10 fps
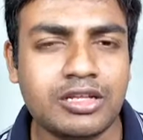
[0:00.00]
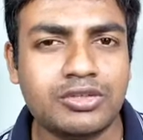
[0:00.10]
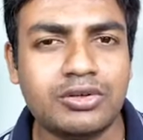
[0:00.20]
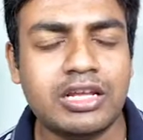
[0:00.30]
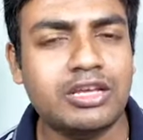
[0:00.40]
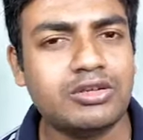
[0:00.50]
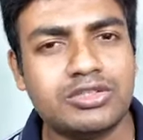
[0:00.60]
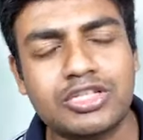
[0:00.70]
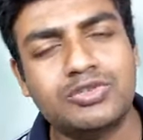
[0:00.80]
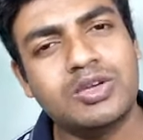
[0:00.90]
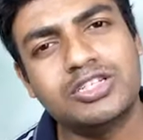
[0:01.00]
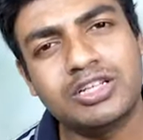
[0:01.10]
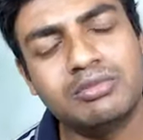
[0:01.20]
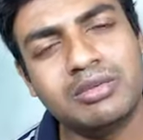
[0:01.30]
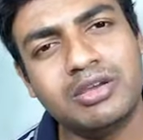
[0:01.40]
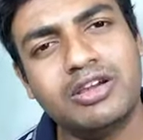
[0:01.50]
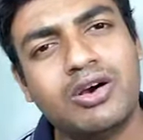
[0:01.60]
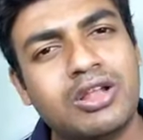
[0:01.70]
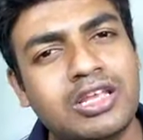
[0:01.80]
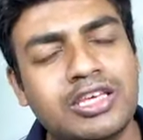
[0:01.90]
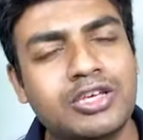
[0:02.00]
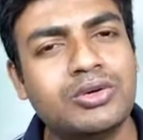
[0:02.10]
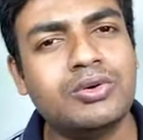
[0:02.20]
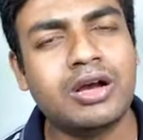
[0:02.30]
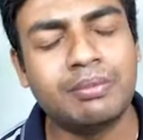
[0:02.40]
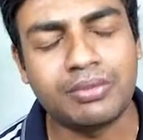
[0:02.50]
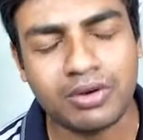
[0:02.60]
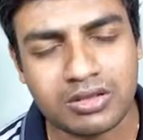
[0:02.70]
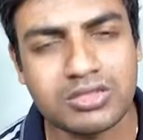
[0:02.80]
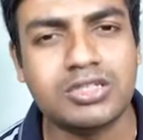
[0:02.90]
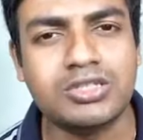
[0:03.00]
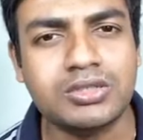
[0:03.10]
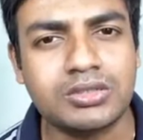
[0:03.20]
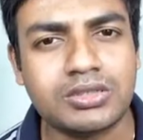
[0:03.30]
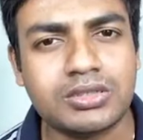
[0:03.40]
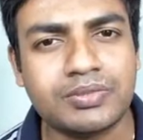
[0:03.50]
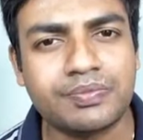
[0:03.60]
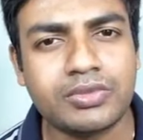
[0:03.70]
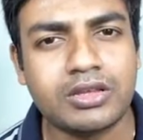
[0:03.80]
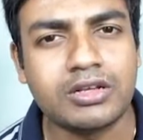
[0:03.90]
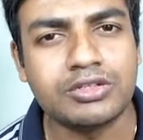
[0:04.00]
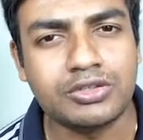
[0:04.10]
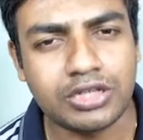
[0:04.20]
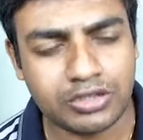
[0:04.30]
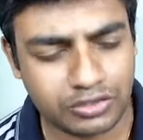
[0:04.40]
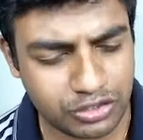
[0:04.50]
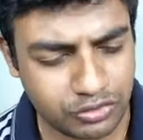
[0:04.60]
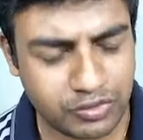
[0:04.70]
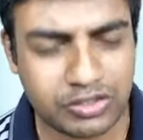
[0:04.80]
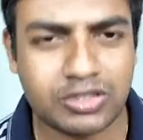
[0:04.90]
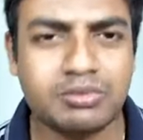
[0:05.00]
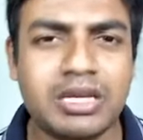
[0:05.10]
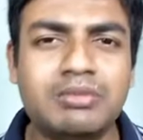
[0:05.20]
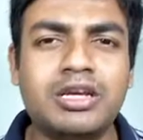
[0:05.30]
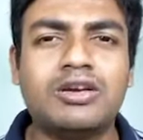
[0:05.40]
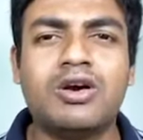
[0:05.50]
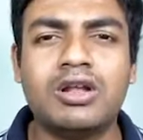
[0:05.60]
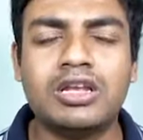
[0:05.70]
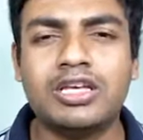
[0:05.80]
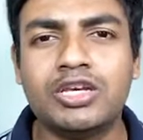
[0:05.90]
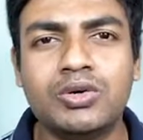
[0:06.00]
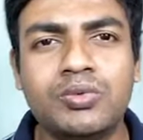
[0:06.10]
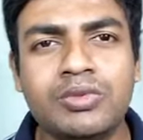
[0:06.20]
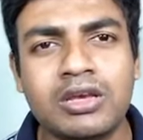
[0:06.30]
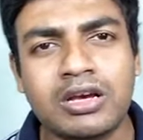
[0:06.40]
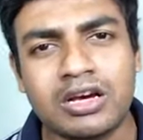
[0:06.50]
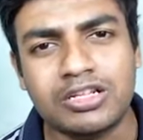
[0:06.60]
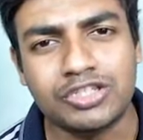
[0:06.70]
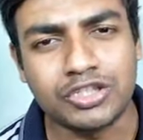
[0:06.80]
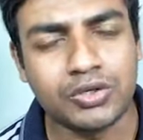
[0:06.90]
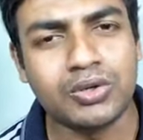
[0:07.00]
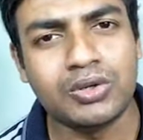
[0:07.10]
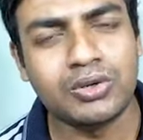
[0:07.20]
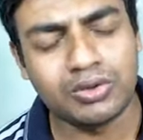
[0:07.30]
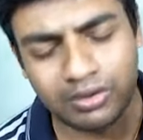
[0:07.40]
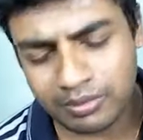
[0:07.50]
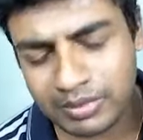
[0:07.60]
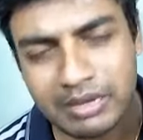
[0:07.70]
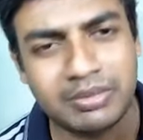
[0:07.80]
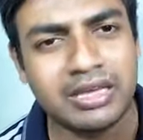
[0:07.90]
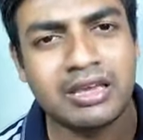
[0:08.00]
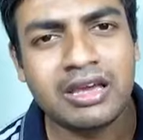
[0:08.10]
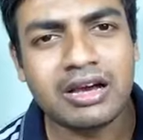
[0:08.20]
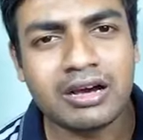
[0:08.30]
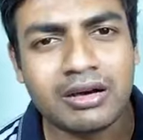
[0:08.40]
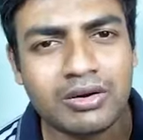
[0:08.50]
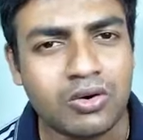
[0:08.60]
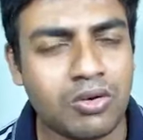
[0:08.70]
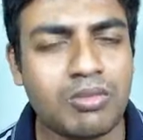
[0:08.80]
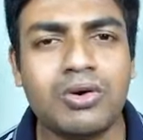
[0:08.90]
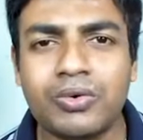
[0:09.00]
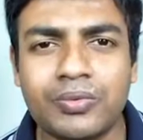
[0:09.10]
Today your situation may be calling you a prostitute. Today your situation may be calling you a gigolo or maybe a homo.